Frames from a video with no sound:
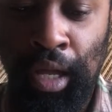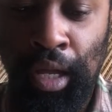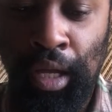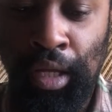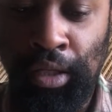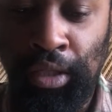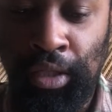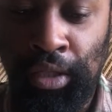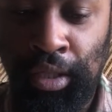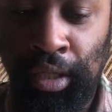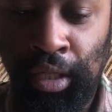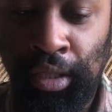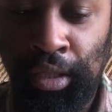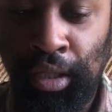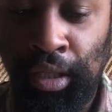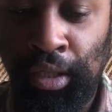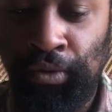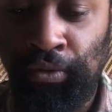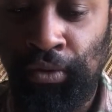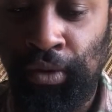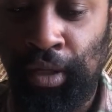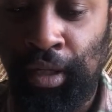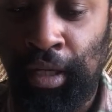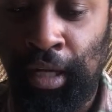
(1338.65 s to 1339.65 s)
And such as
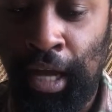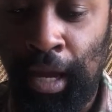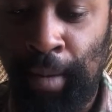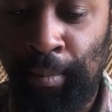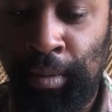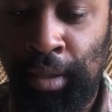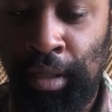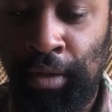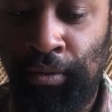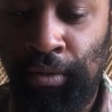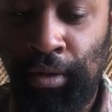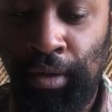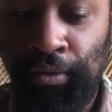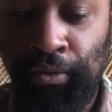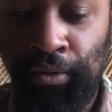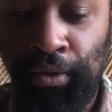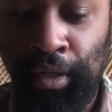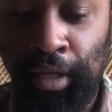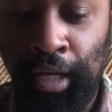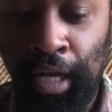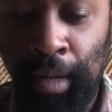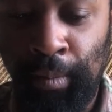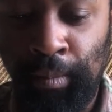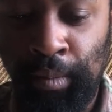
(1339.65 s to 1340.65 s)
for captivity,
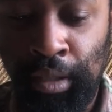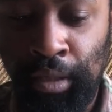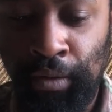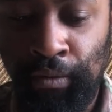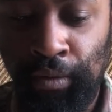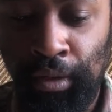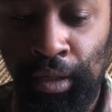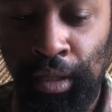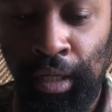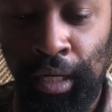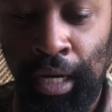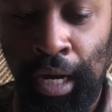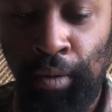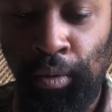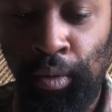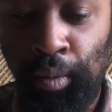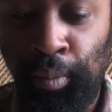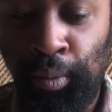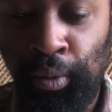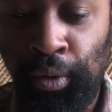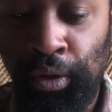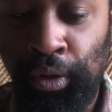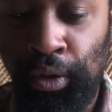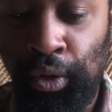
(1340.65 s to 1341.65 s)
and I will
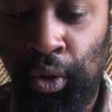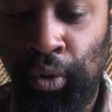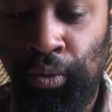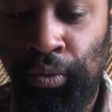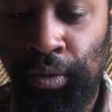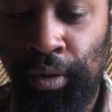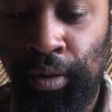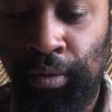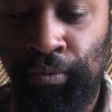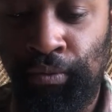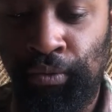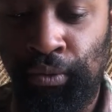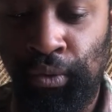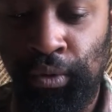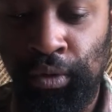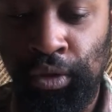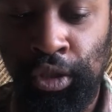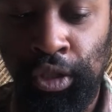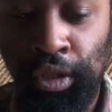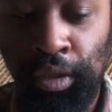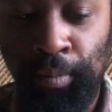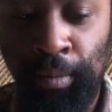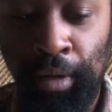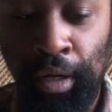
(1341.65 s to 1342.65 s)
point over them for
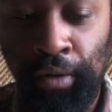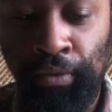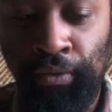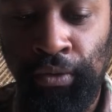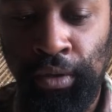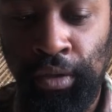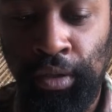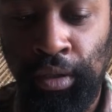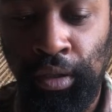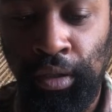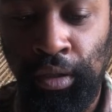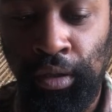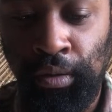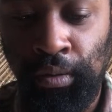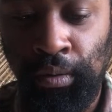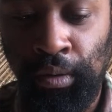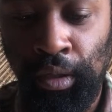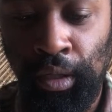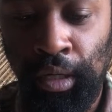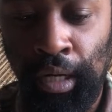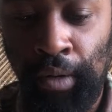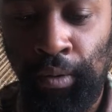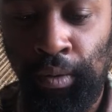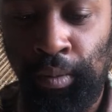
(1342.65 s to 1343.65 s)
Jeremiah
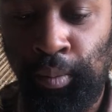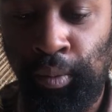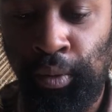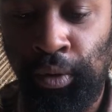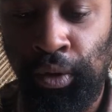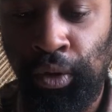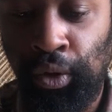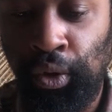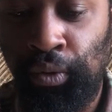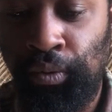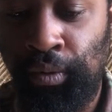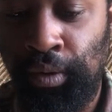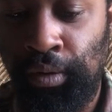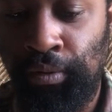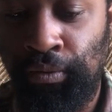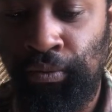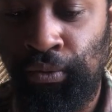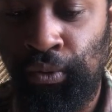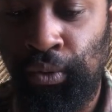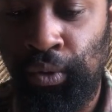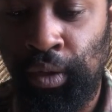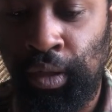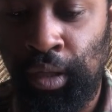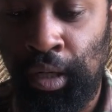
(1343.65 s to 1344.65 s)
15:3, and I will point over them
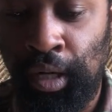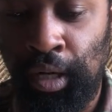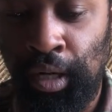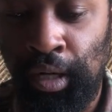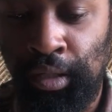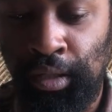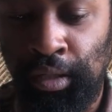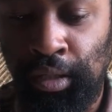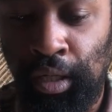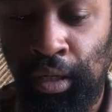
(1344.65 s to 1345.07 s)
4 kinds,